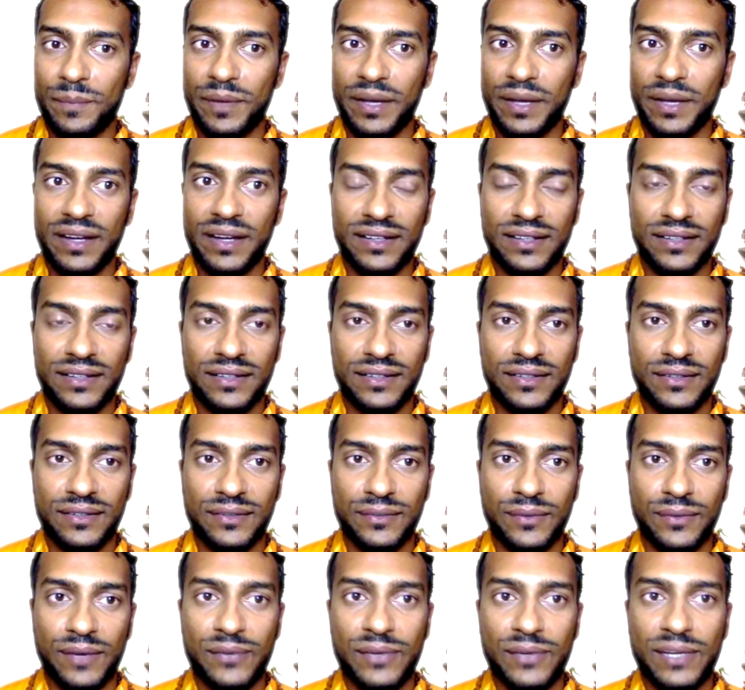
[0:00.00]
But
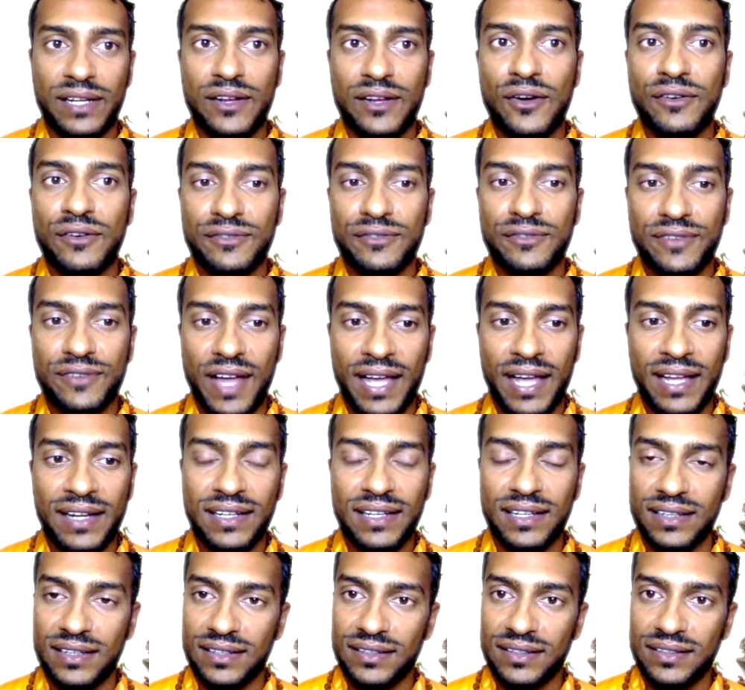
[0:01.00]
when we don't
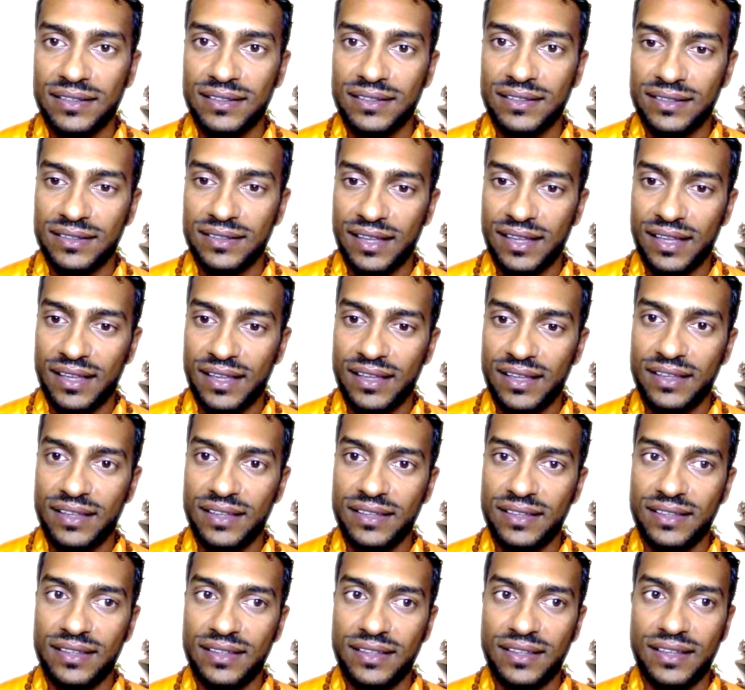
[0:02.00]
find it
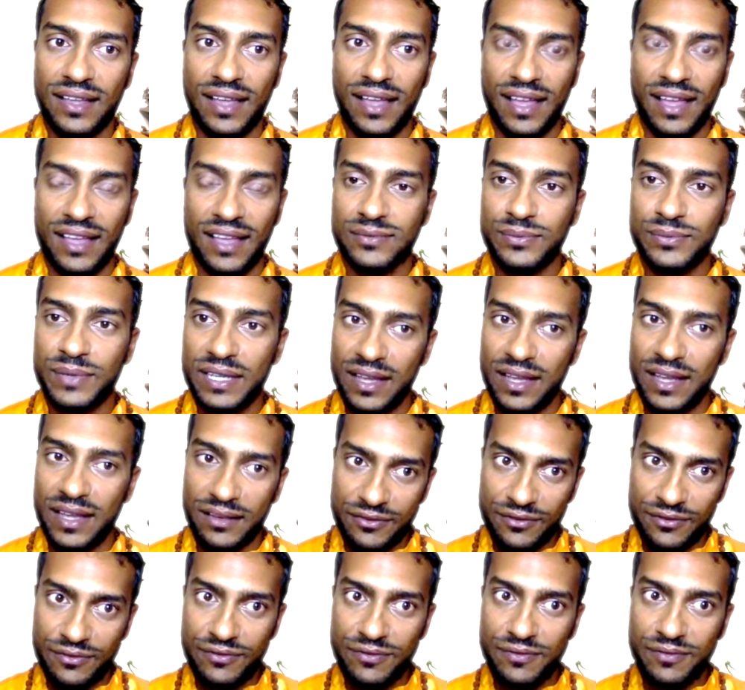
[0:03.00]
as we
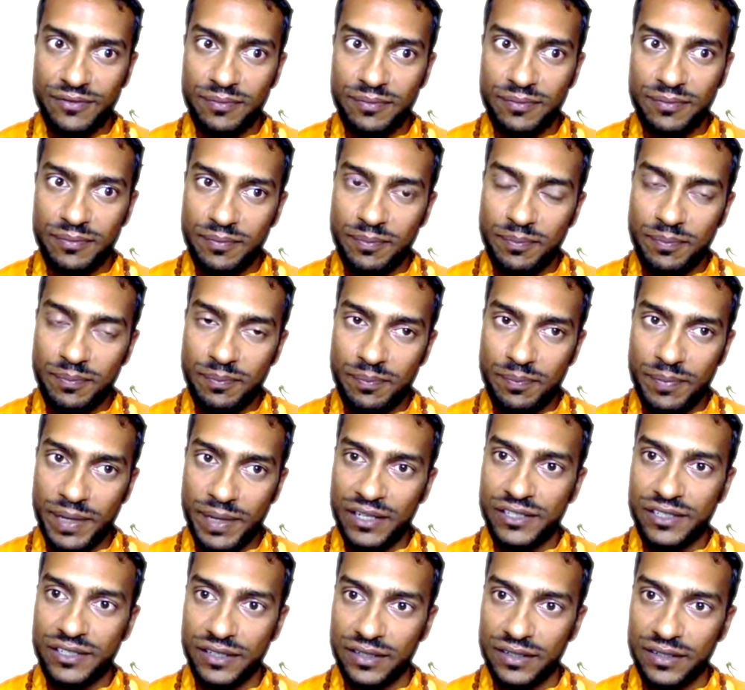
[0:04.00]
have
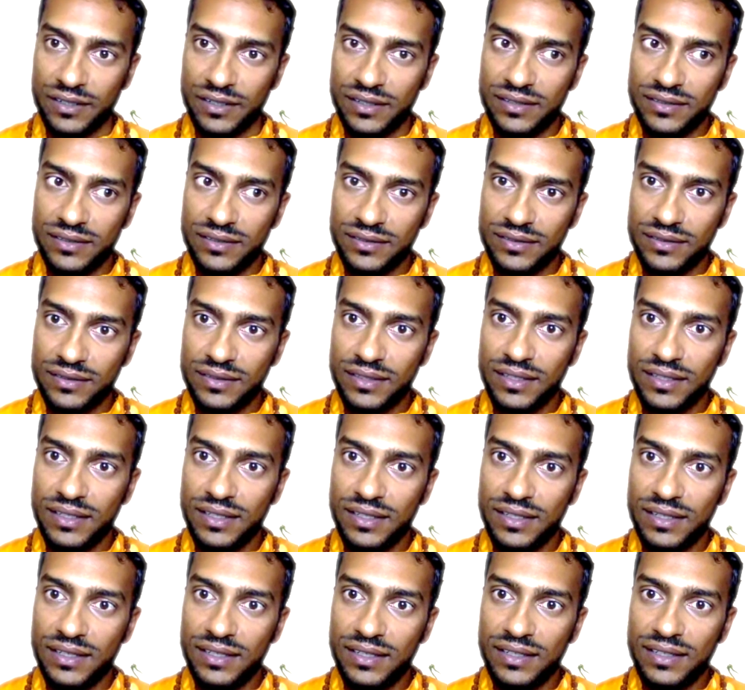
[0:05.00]
pictured,
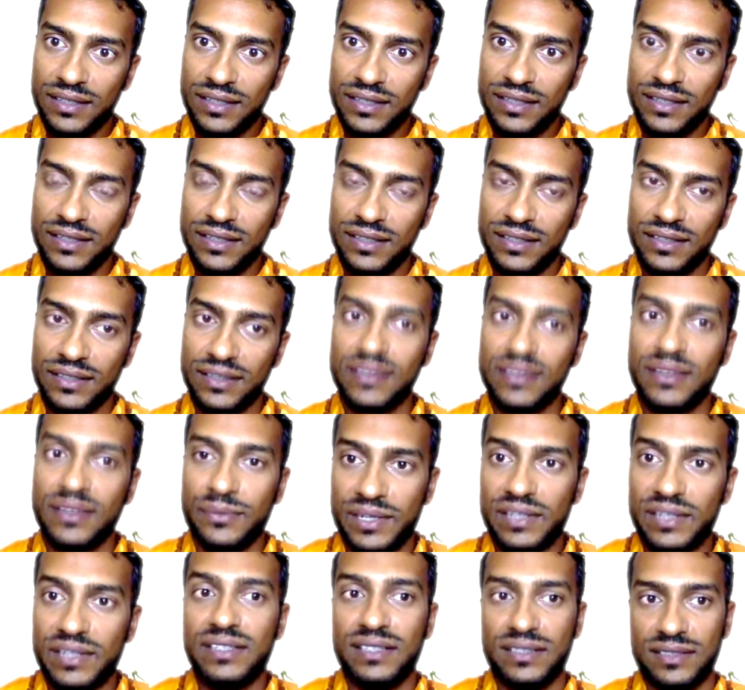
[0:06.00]

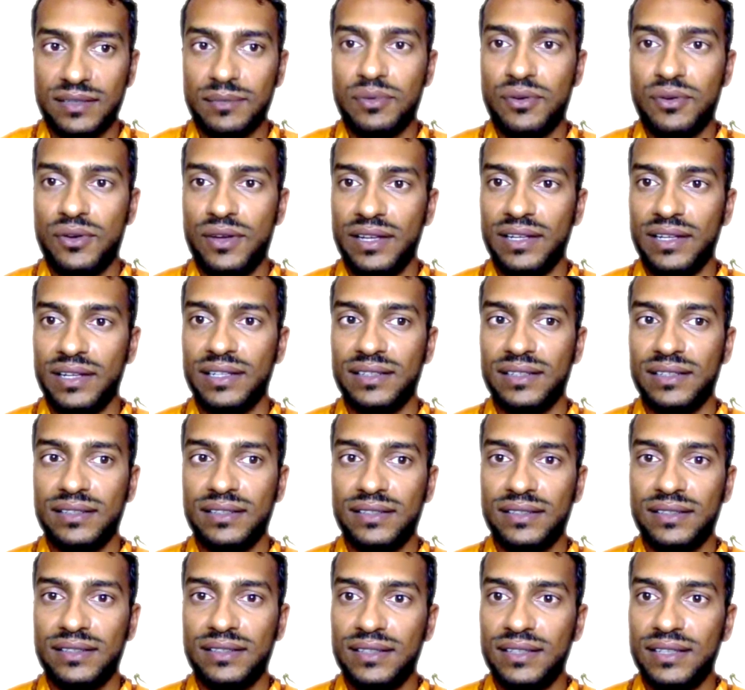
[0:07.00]
then we're disappointed.
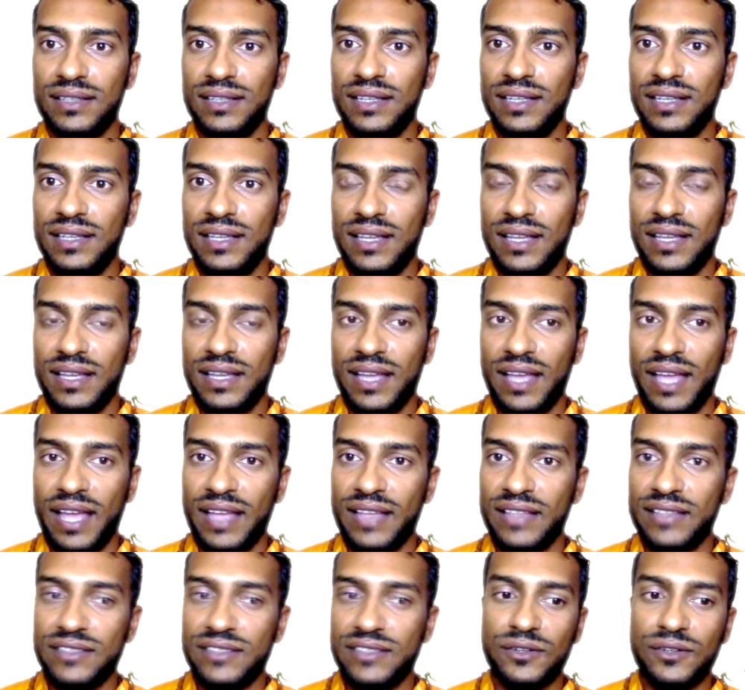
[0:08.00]

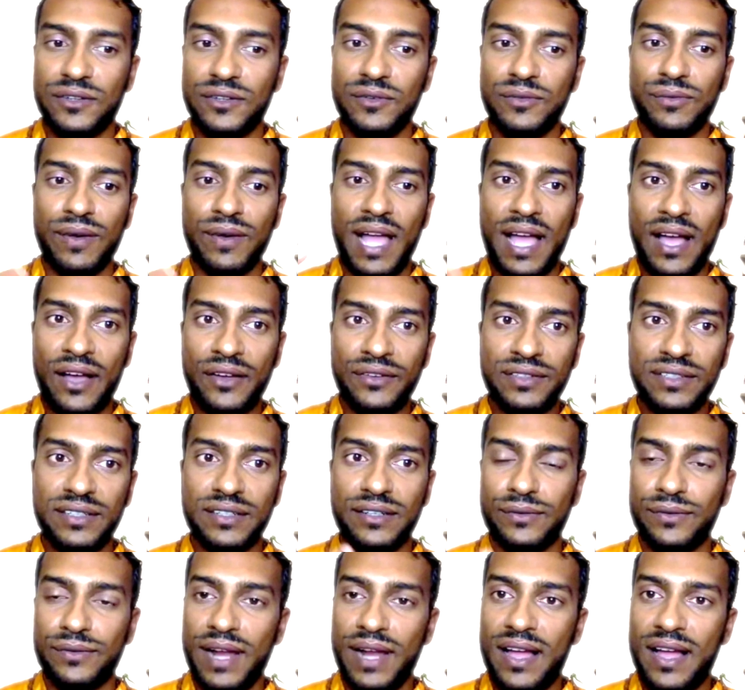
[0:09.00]
And so round
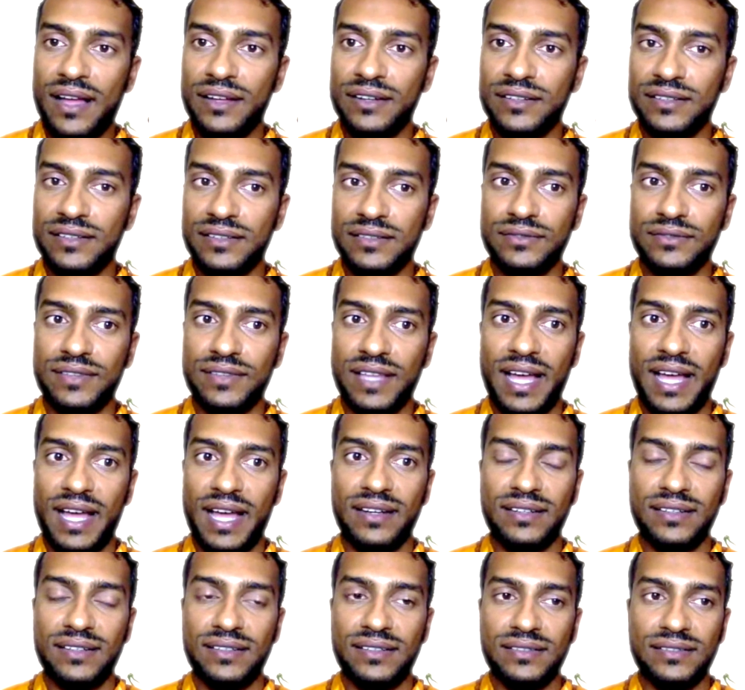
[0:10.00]
and around of
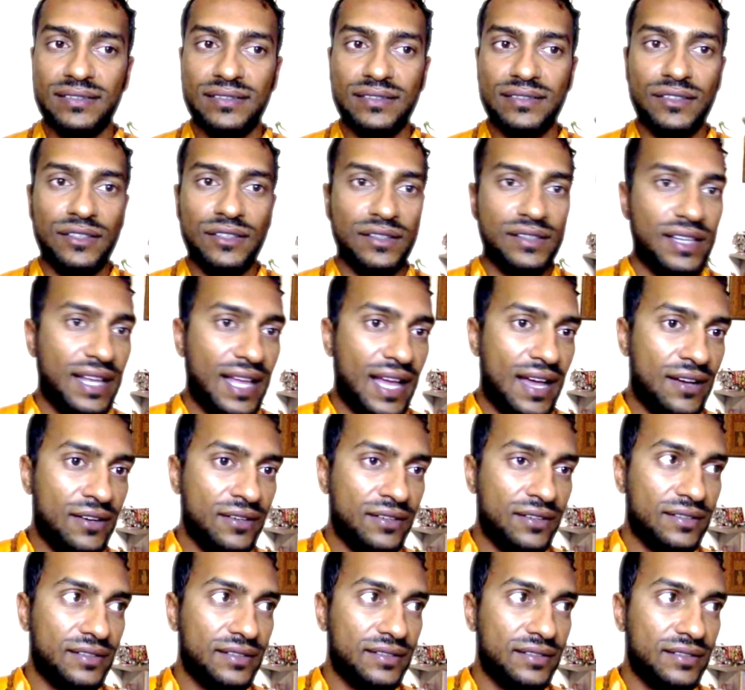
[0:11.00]
that, looking
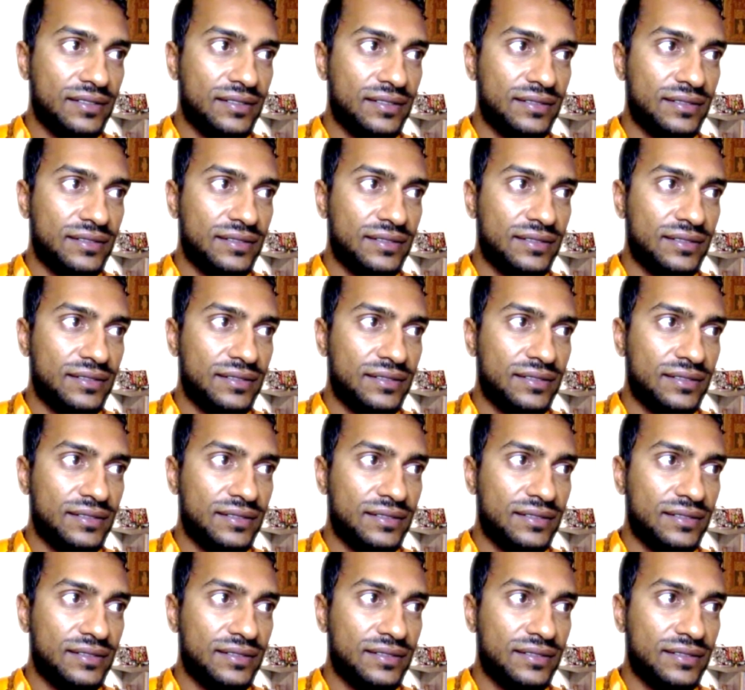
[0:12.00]
out,